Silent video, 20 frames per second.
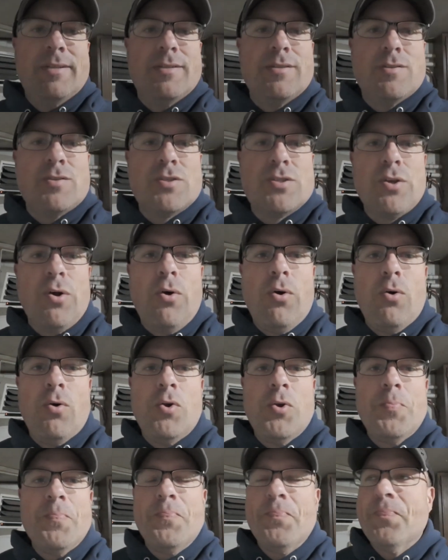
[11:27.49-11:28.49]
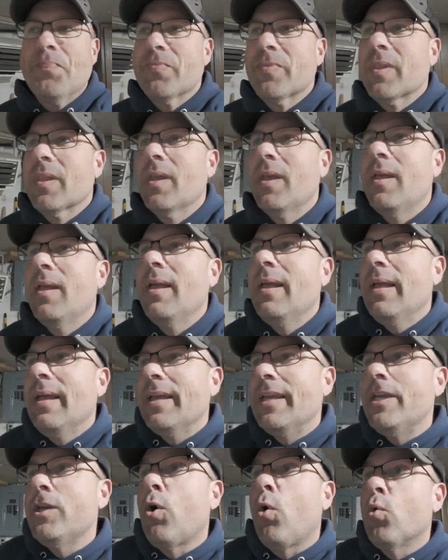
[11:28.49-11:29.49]
So
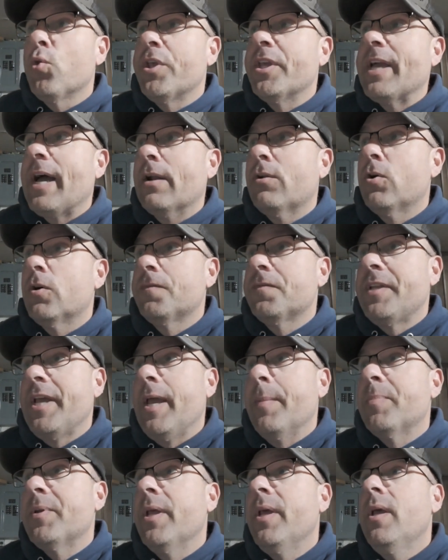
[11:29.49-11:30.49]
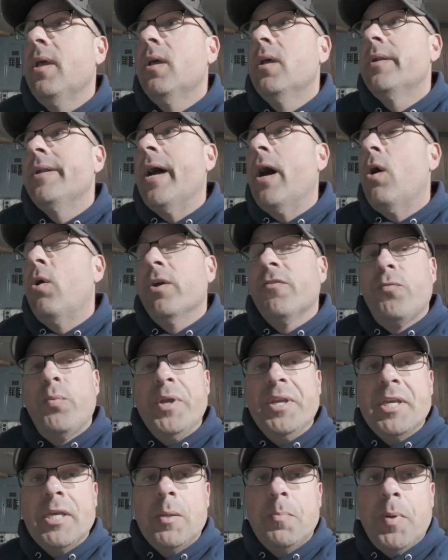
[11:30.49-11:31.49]
he only got hoof taped. Now, if
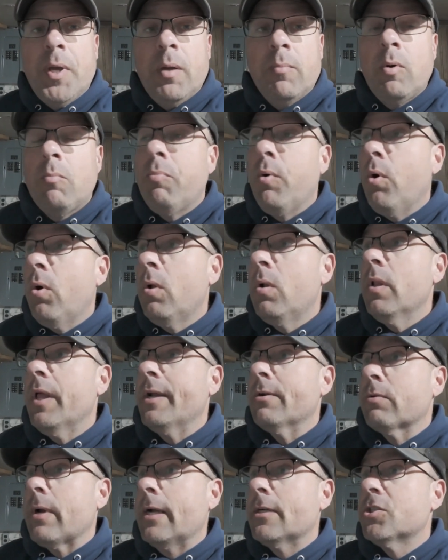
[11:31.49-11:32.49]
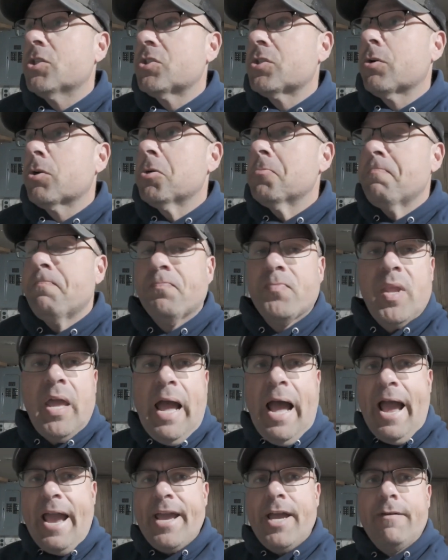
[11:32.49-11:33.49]
we keep him a bull and register him,
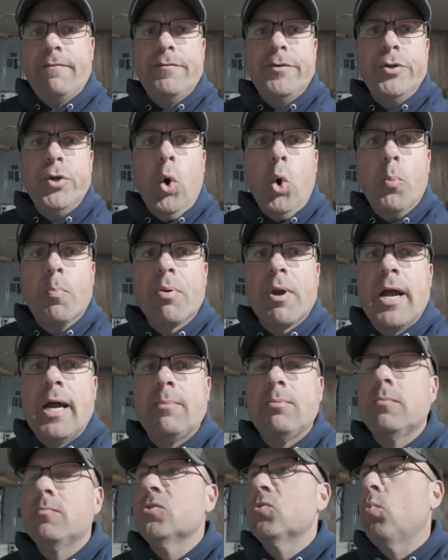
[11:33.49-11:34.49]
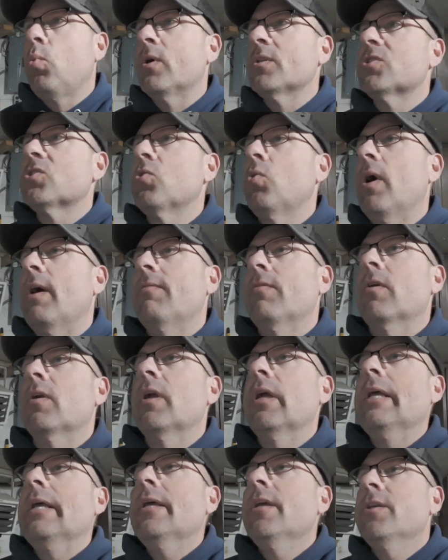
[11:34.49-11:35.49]
I have no problems
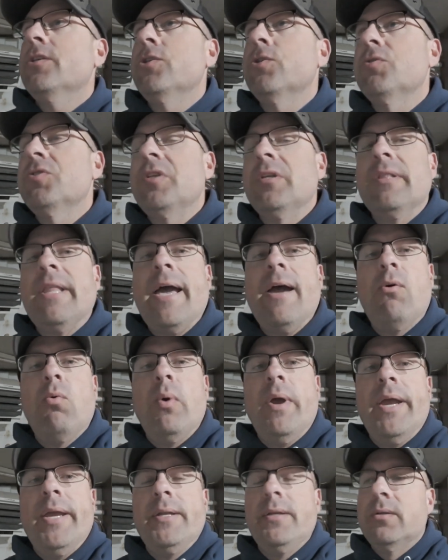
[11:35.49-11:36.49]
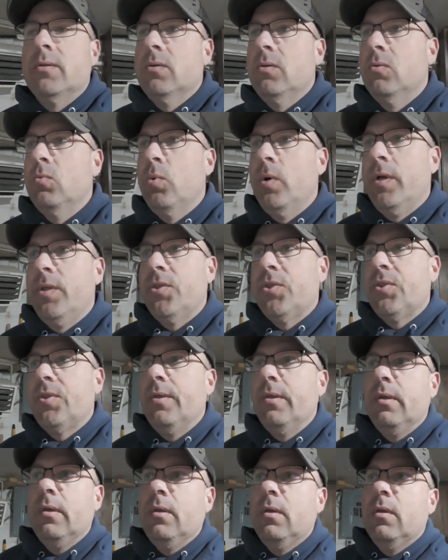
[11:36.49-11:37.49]
whatsoever using that weight with
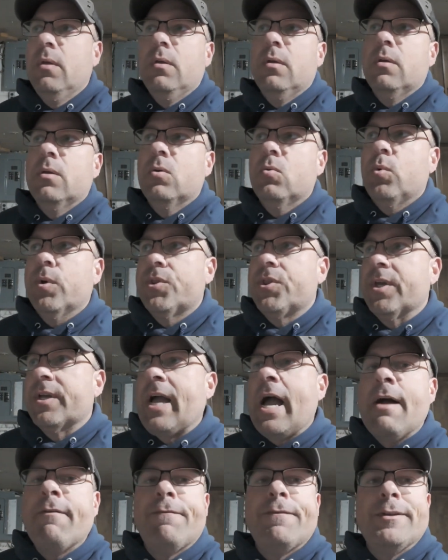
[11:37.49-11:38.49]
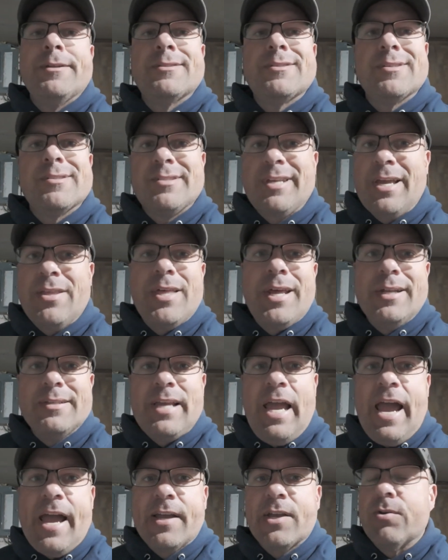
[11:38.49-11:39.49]
the confidence to say that
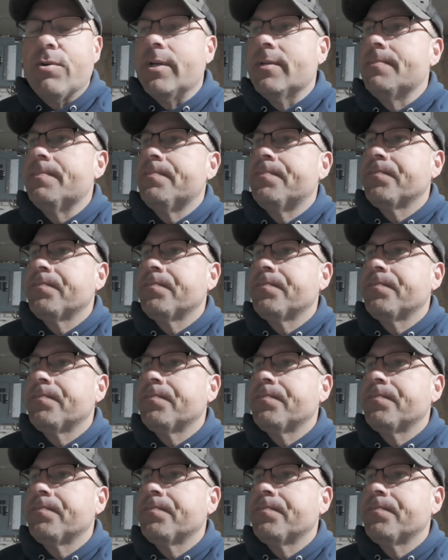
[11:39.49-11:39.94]
it's accurate.